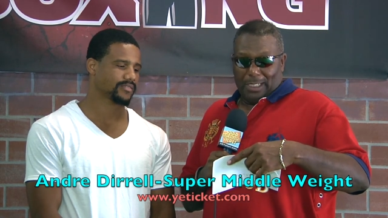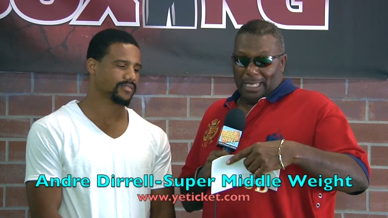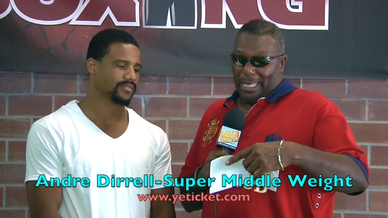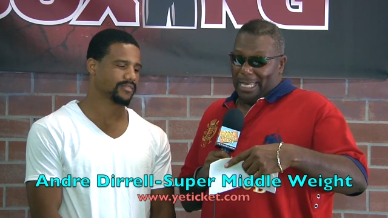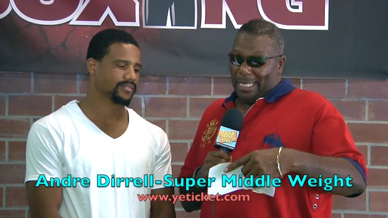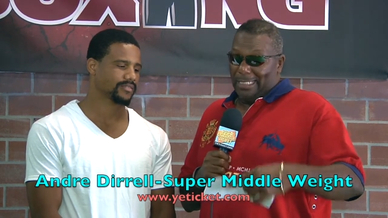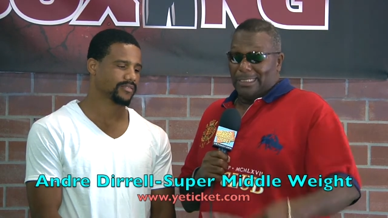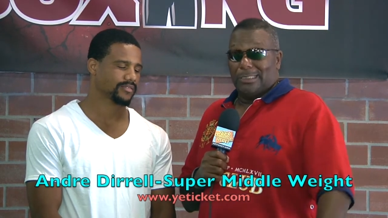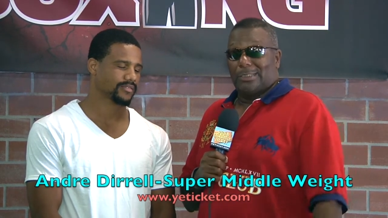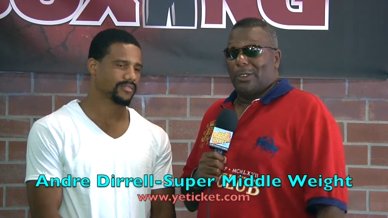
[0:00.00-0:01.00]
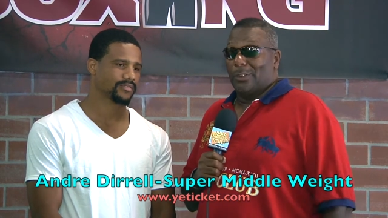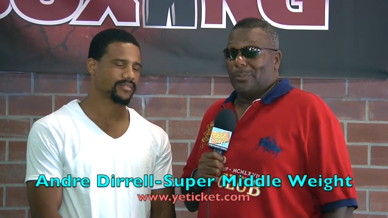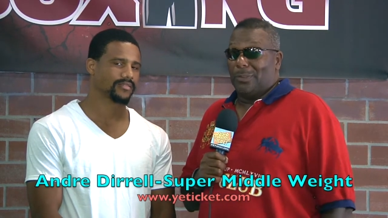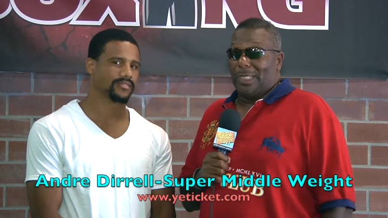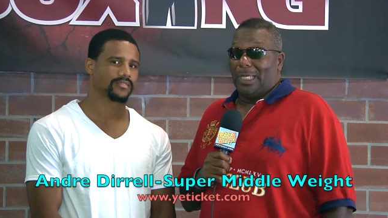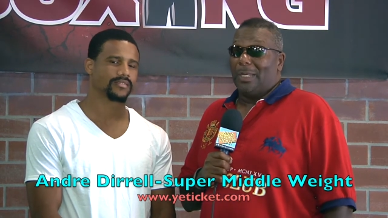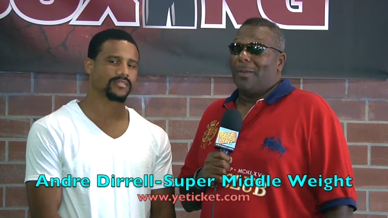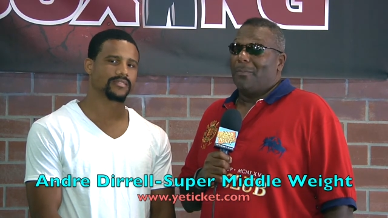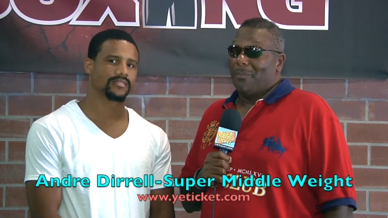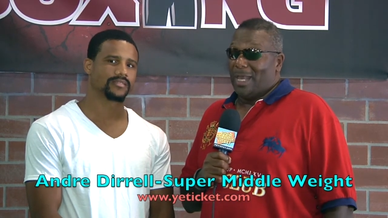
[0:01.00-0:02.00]
Speaker 1: and it's going to be
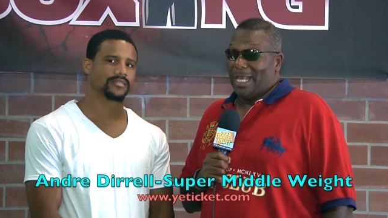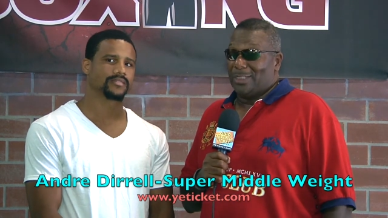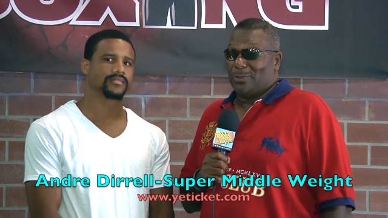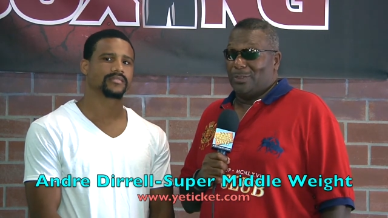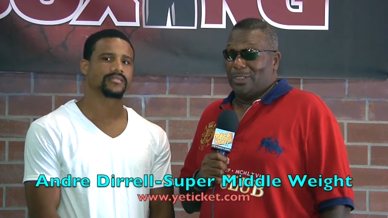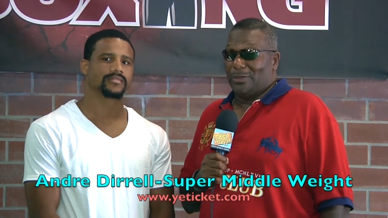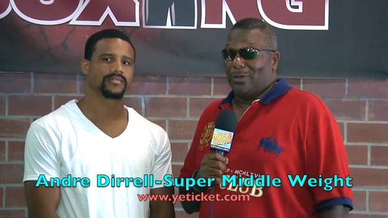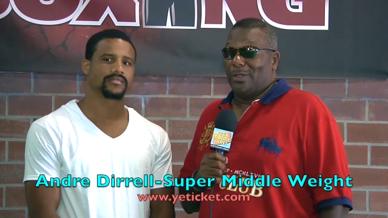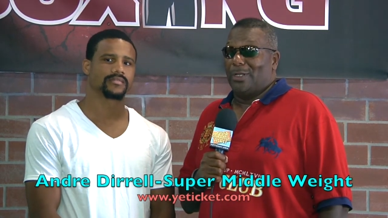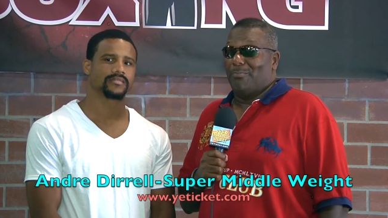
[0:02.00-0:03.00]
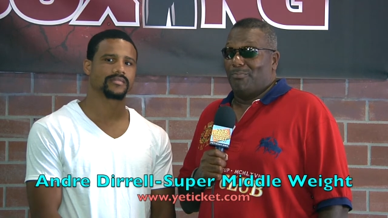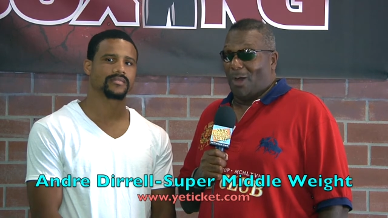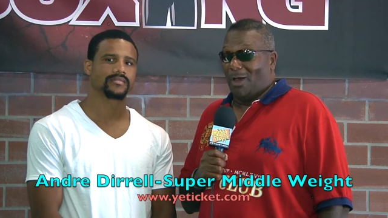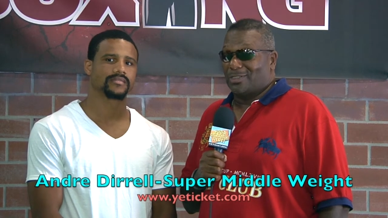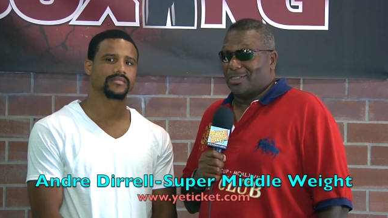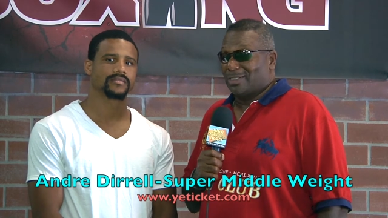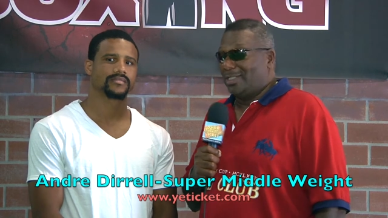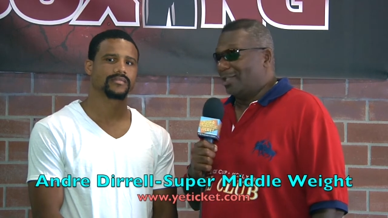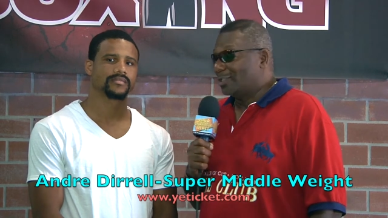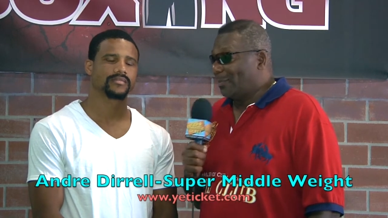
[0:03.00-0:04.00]
May 23rd in Boston.
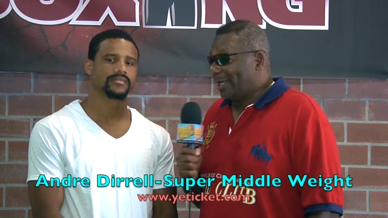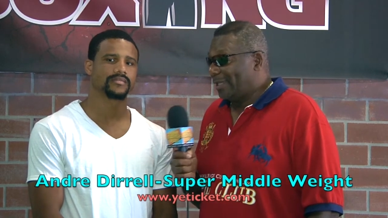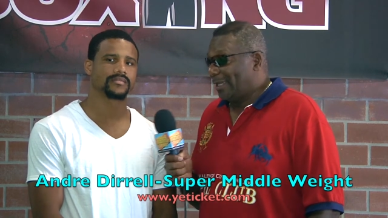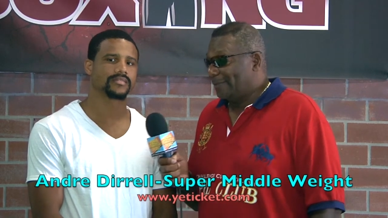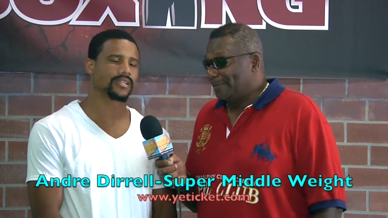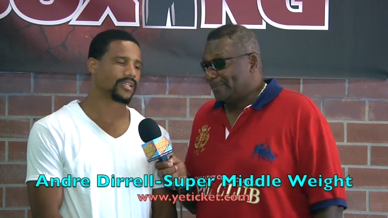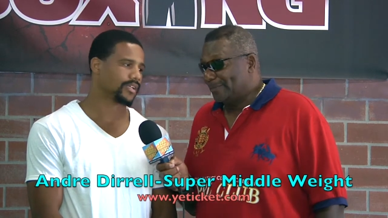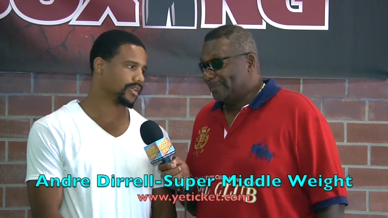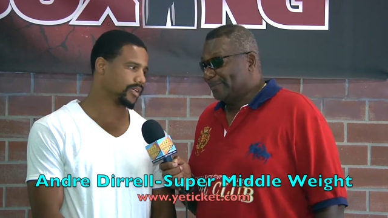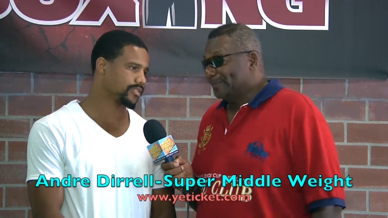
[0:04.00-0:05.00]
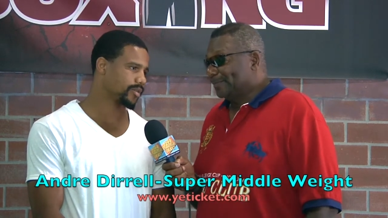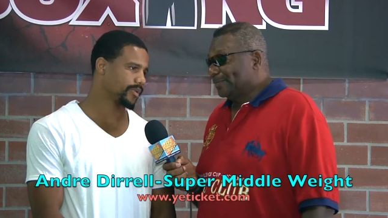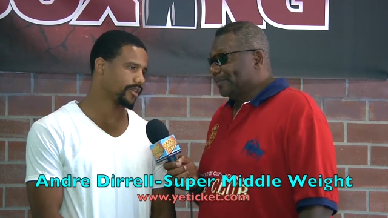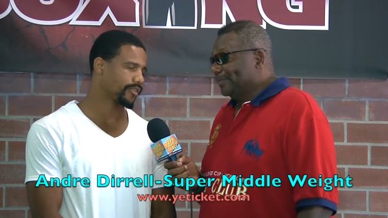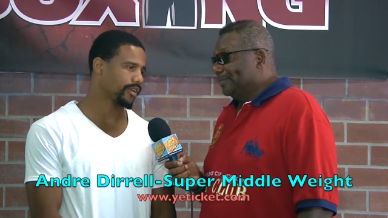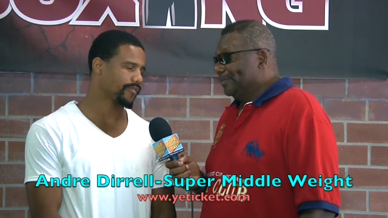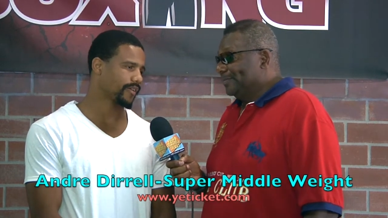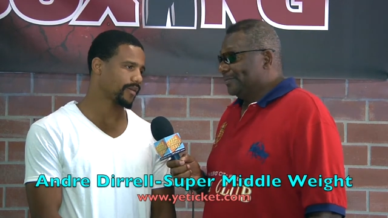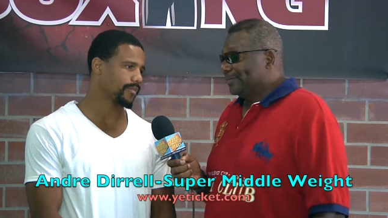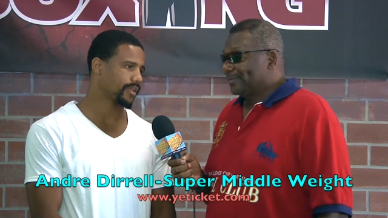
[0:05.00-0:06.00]
Tell us about that.
Speaker 2: Uh, it's going to be a great
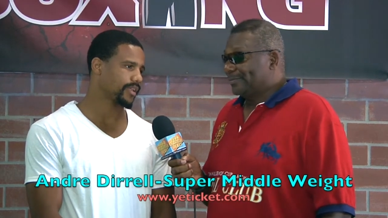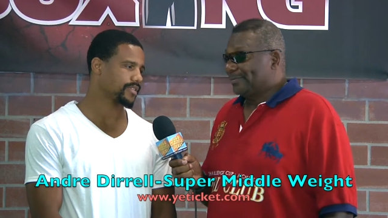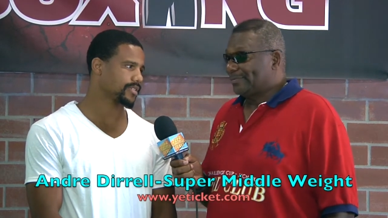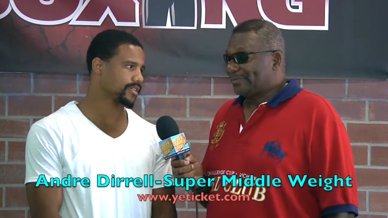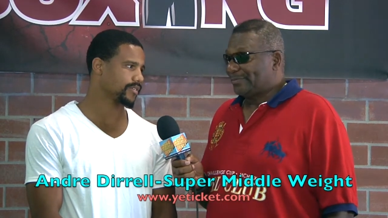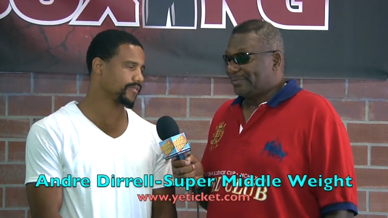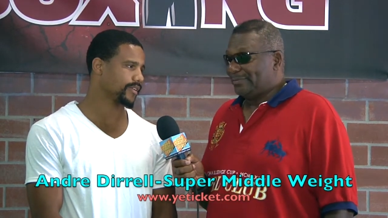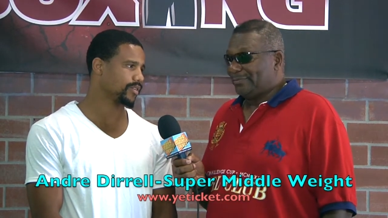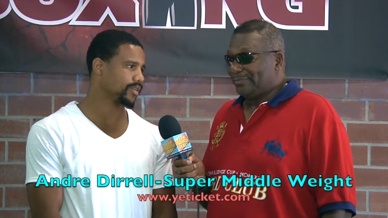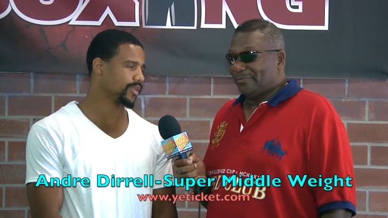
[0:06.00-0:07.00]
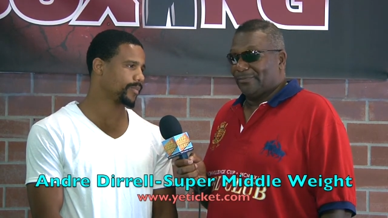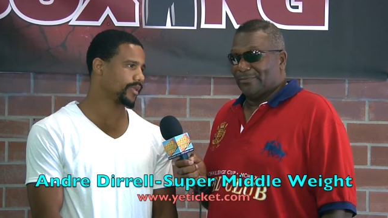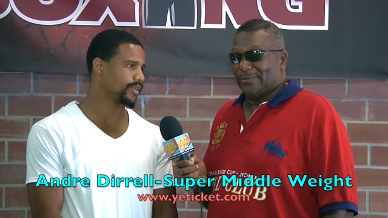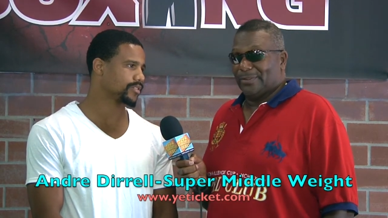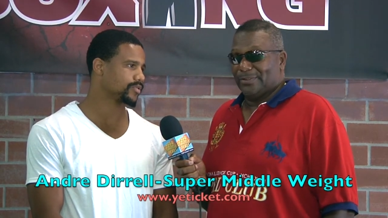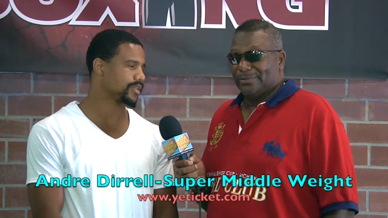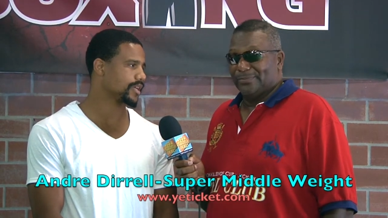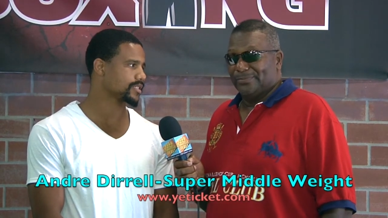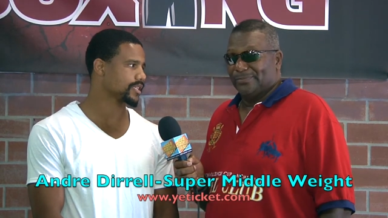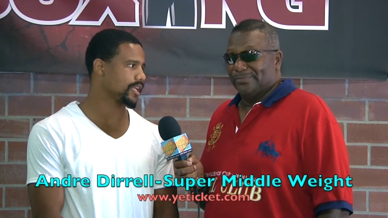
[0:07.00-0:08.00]
fight, man. He's a fellow Olympian,
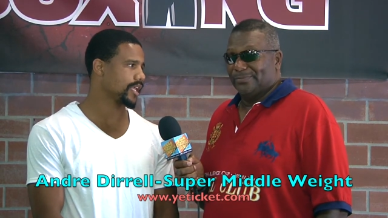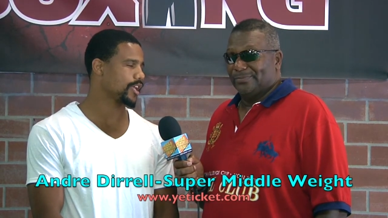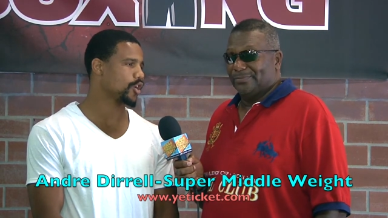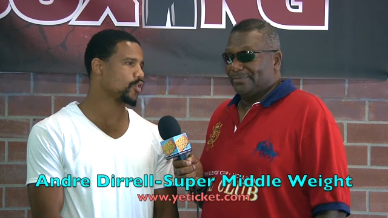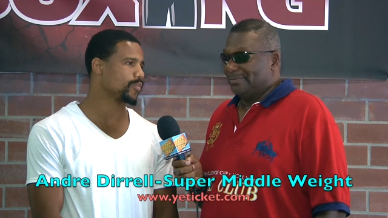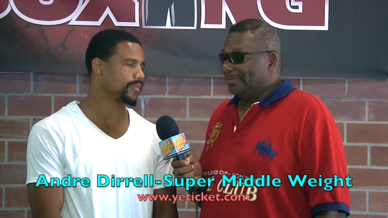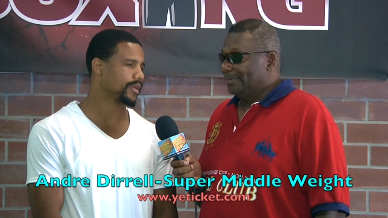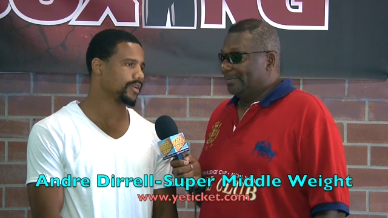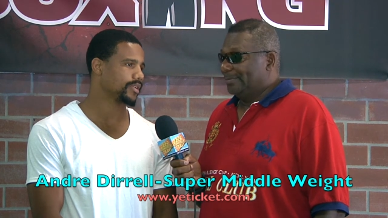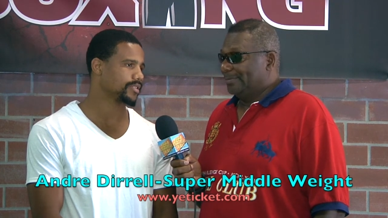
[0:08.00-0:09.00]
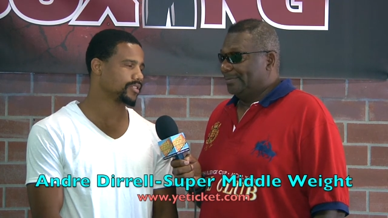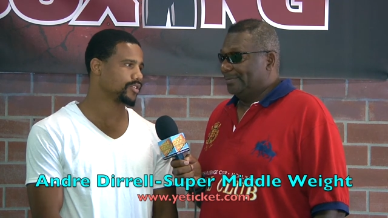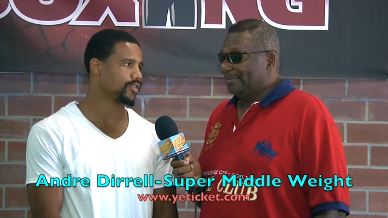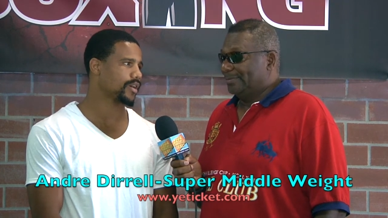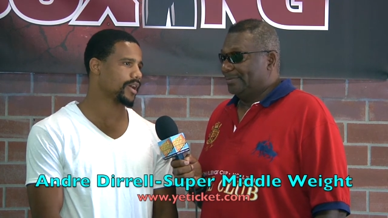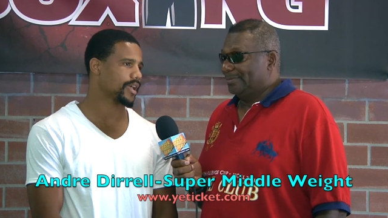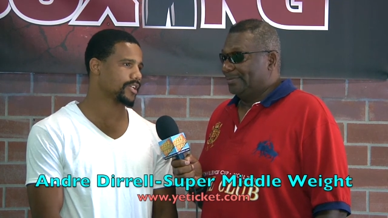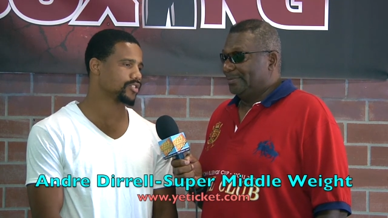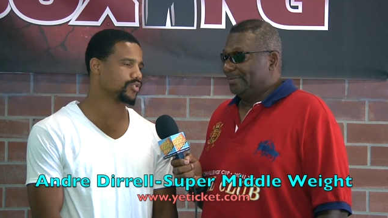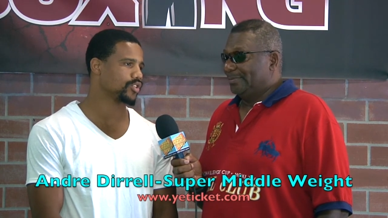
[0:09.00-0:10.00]
2008 gold medalist. You know, I,
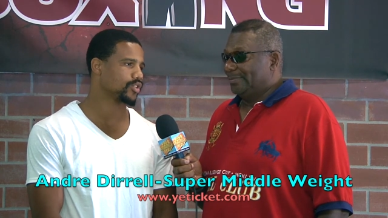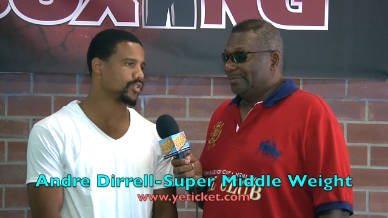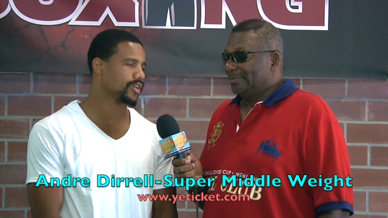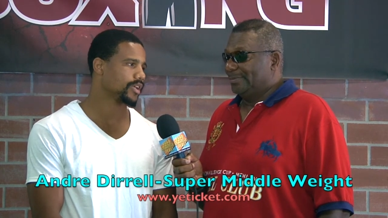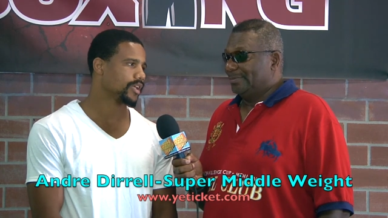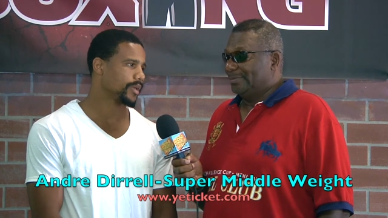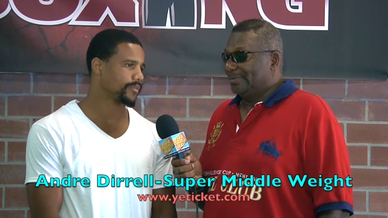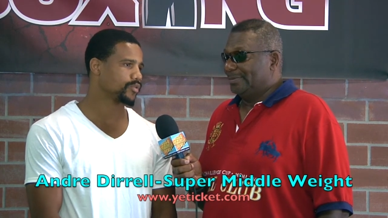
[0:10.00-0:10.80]
as you know, am